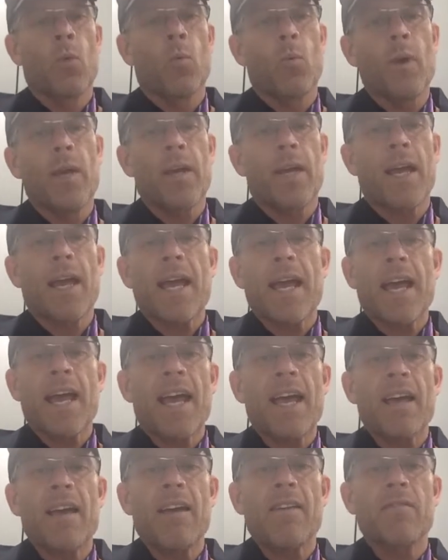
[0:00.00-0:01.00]
When I
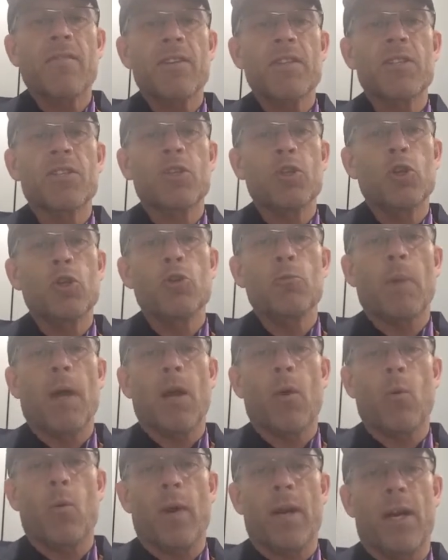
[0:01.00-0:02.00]
have a Zoom,
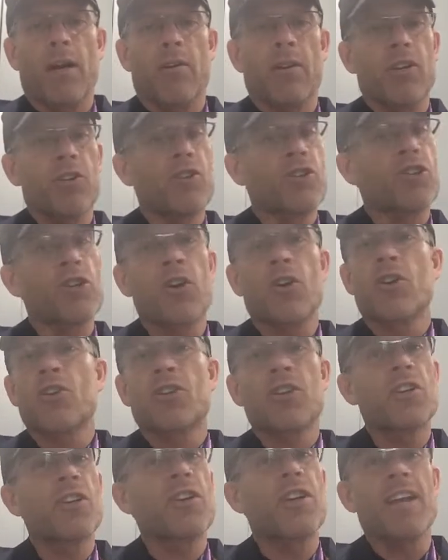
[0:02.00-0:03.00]
I wear a
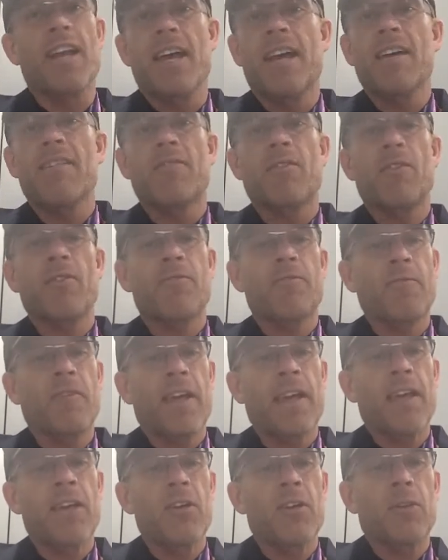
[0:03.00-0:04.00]
shirt, never
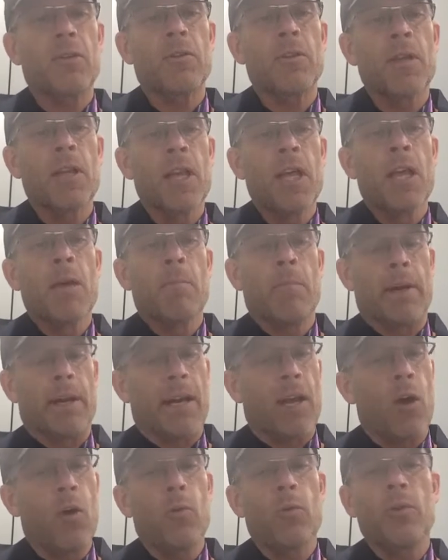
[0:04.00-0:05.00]
fail. But
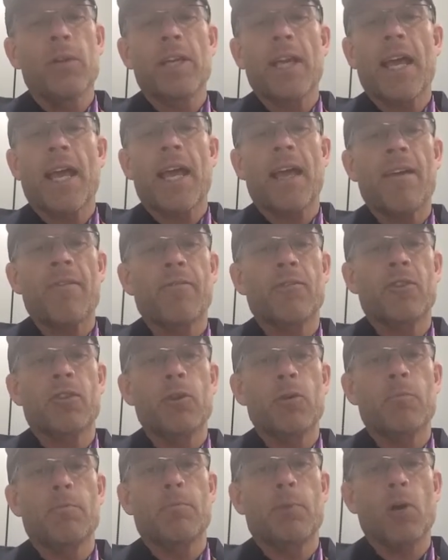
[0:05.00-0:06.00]
I only have
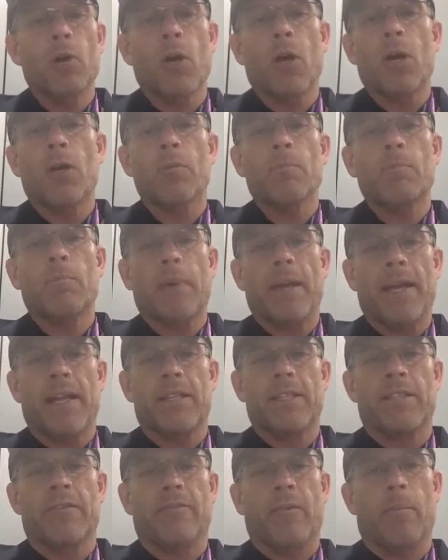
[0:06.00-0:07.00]
to put on
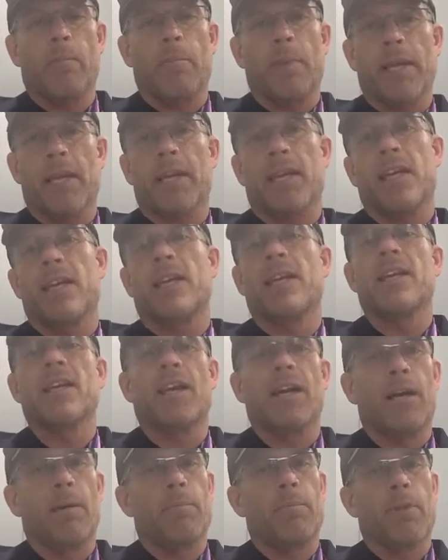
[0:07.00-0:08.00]
pants if I'm picking
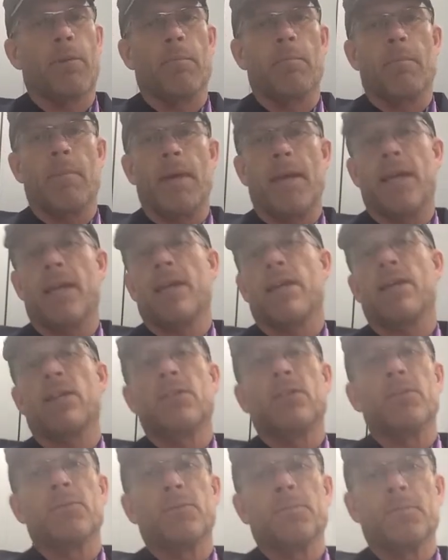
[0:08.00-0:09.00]
up the
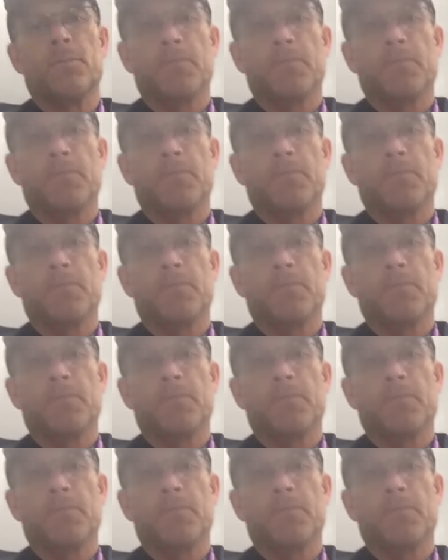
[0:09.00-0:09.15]
mail.